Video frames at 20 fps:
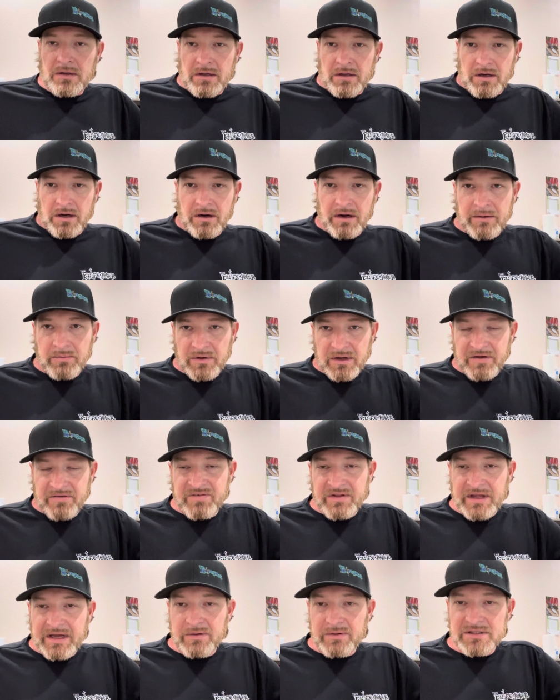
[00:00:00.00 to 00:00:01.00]
All right, well, if
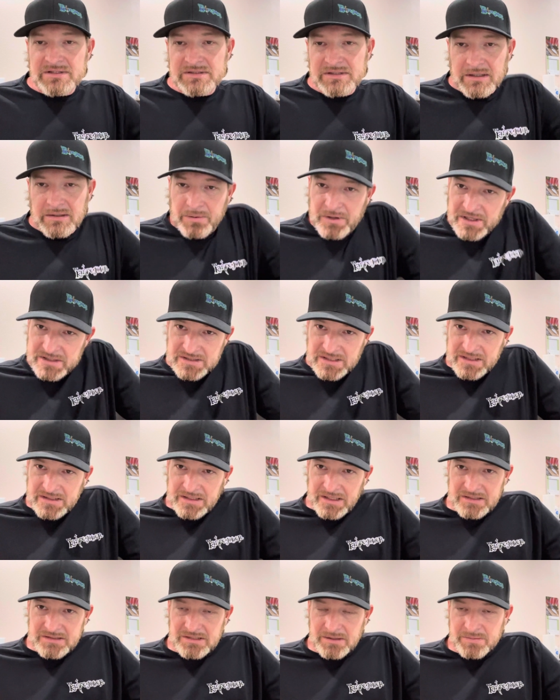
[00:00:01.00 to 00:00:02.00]
you like what you see, please hit
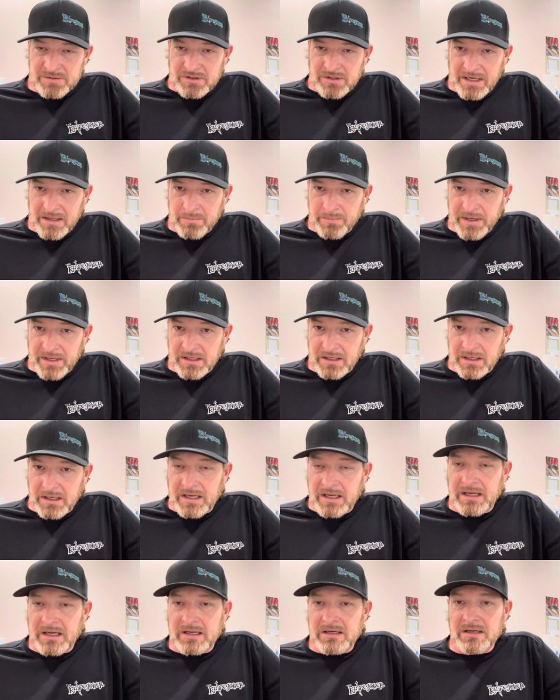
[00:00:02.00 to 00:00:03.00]
that subscribe button
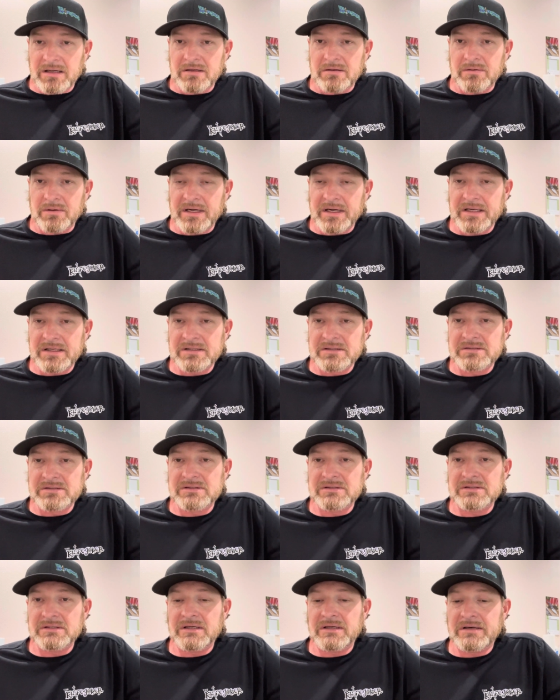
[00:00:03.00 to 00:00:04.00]
and
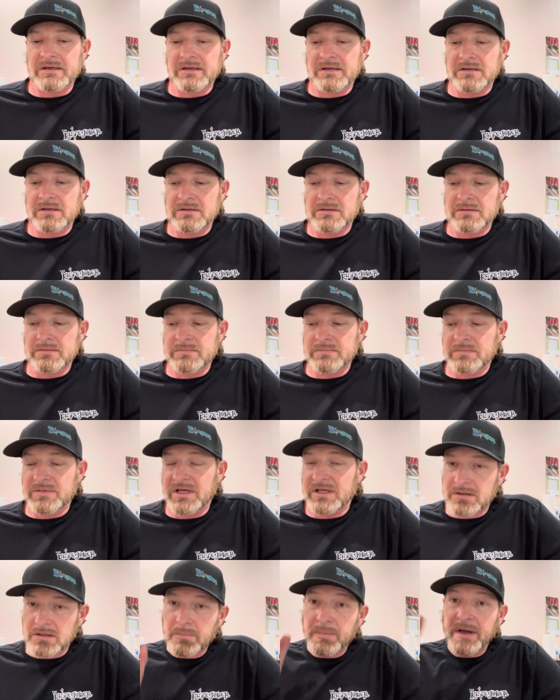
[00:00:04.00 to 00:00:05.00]
otherwise uh,
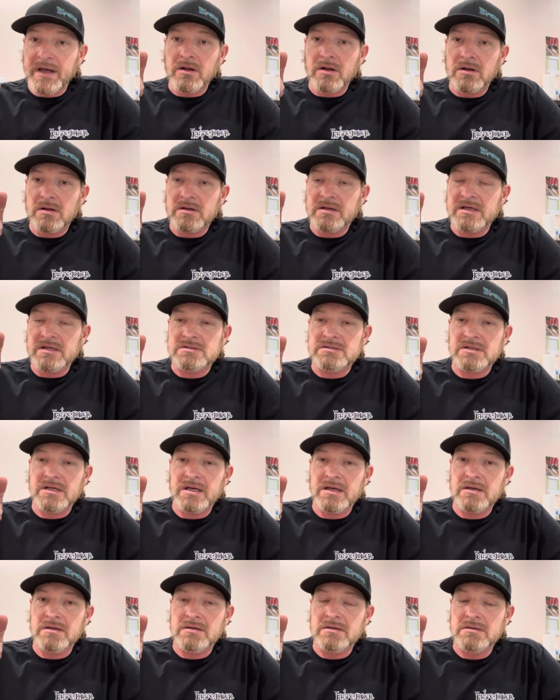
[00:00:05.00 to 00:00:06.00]
hit the bell, they
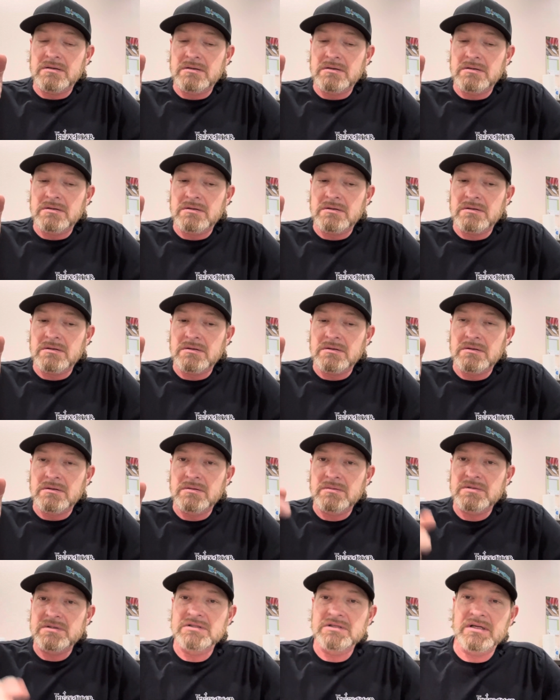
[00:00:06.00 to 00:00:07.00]
say.
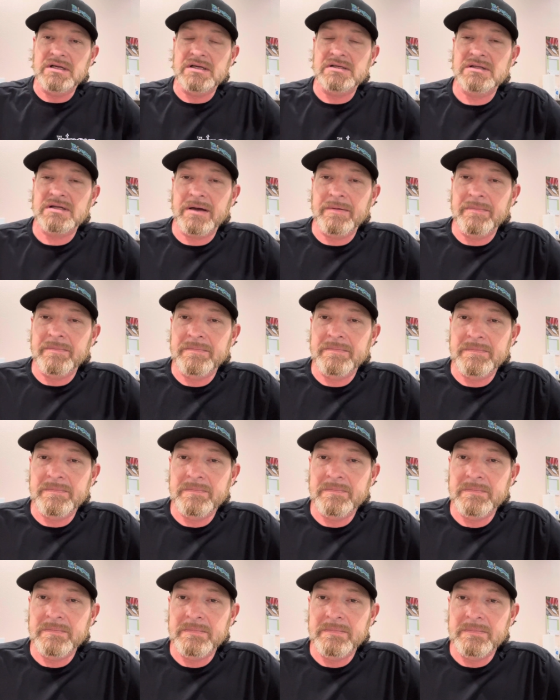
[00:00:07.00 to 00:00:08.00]
We'll see you next time.
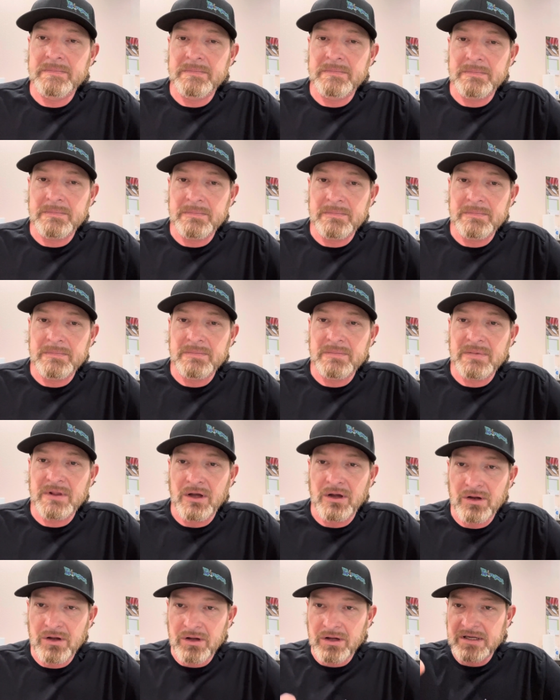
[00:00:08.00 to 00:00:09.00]

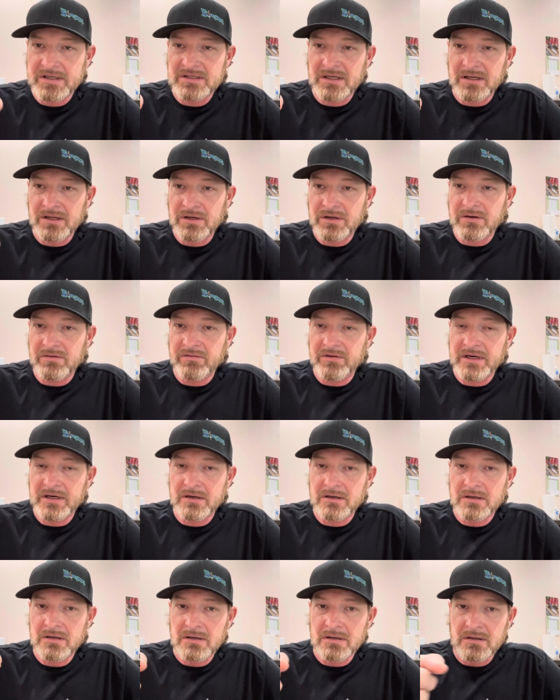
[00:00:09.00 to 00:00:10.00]
As I look over
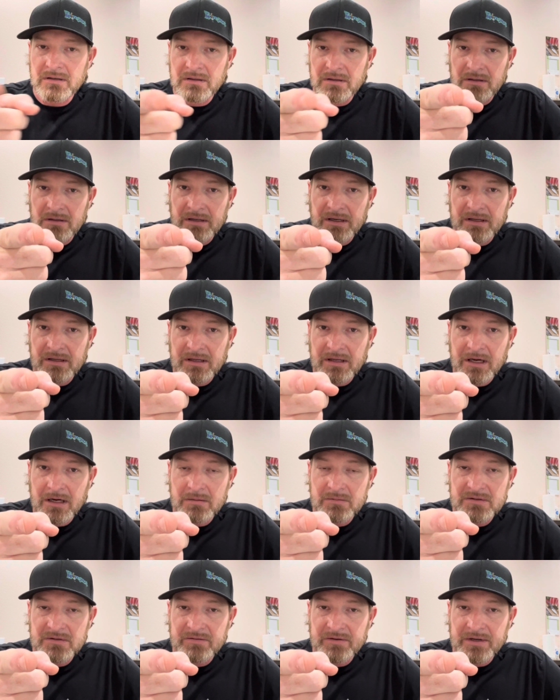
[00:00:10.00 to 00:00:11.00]
here and the
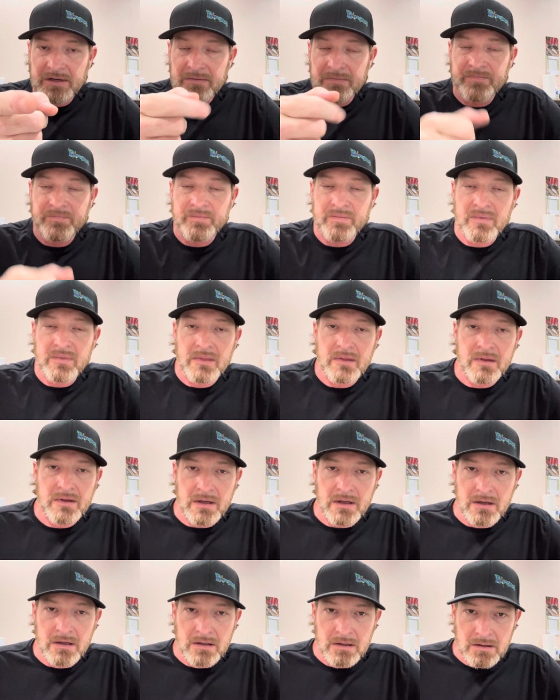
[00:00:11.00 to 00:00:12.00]
camera's over there.
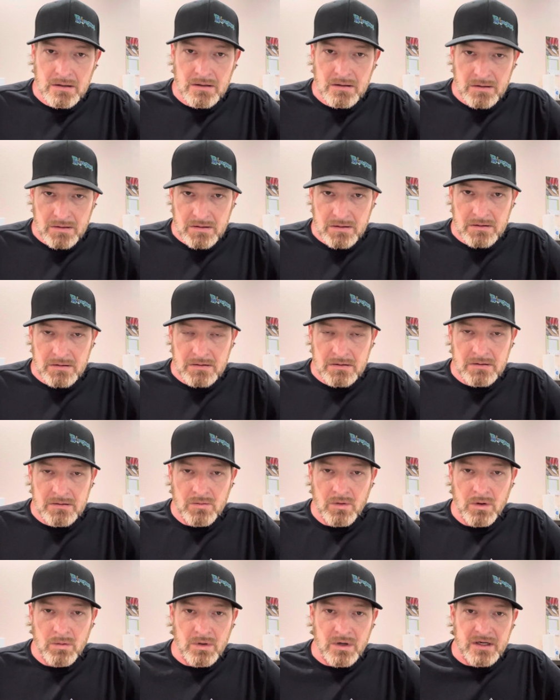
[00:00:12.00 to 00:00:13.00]

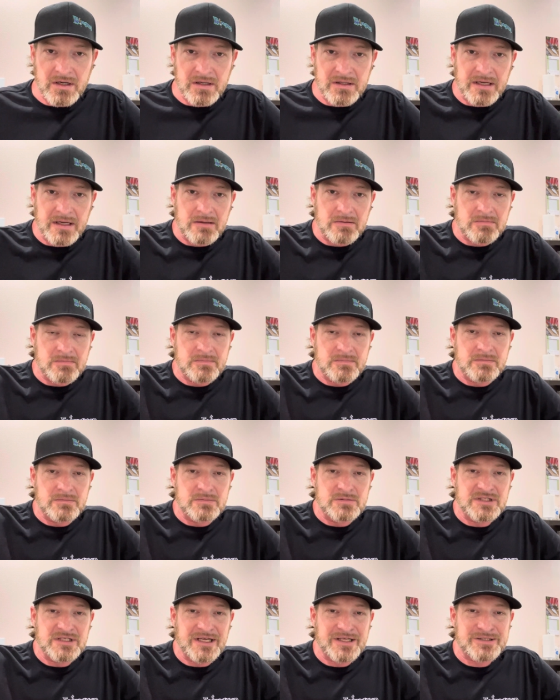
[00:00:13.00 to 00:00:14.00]
We'll work on that.
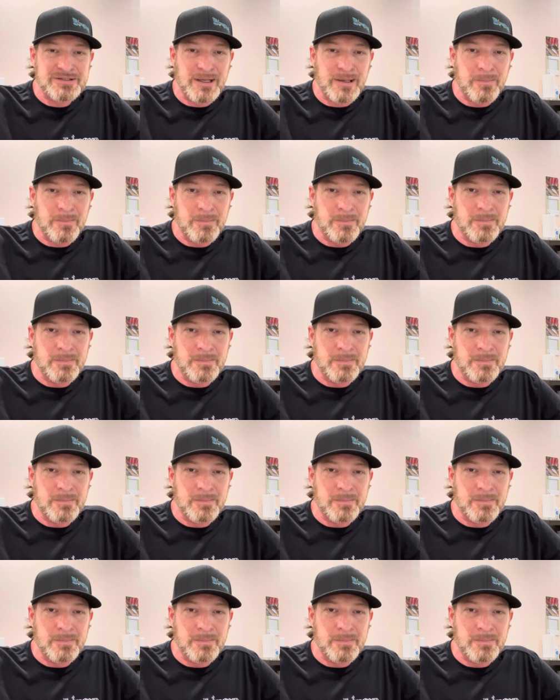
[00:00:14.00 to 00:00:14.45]
See you next time.